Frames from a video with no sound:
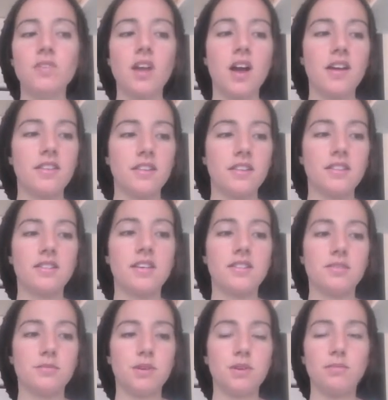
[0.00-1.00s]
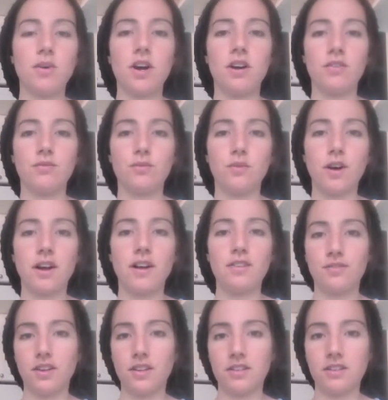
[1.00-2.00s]
I think that's a big part of why I
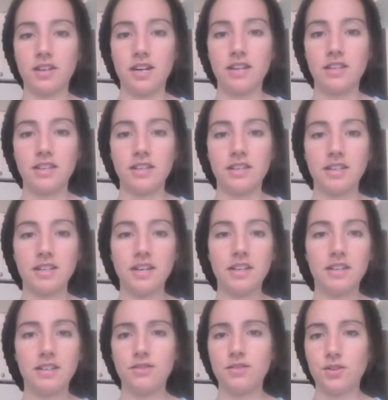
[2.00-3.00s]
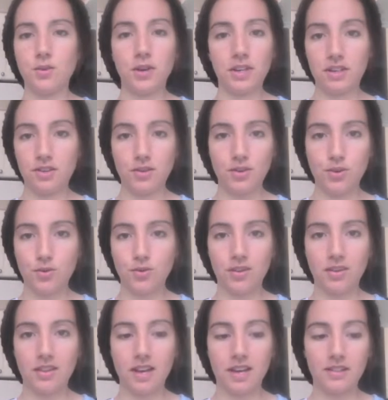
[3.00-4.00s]
felt that I needed it, even though I didn't know
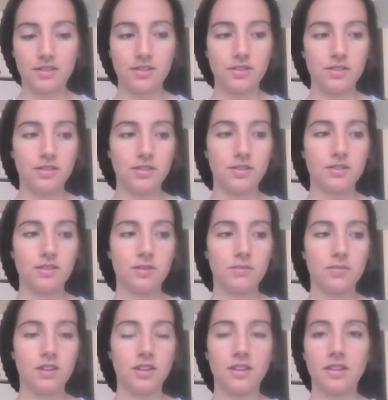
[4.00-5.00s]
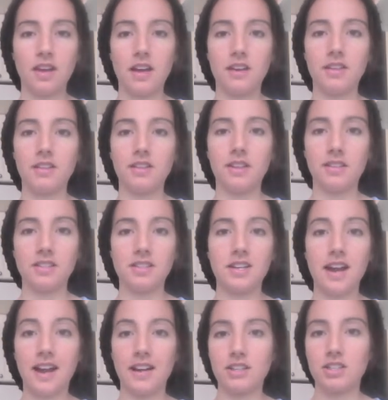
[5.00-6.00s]
that that's something that linden
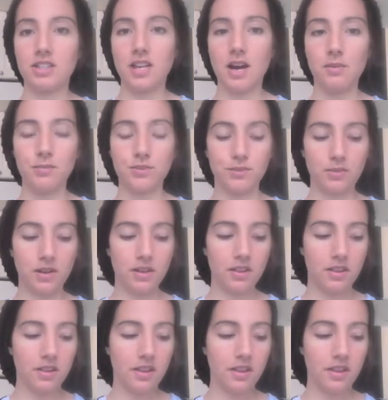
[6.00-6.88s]
actually helps with.